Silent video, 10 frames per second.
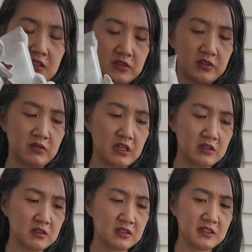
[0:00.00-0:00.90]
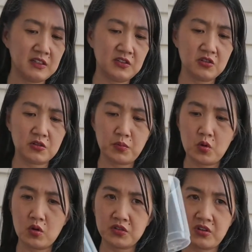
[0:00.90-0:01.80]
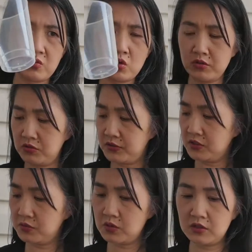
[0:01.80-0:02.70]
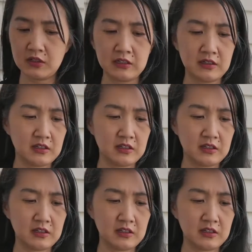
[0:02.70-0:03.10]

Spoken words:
so that it's easier to pour. So I won't use this one, but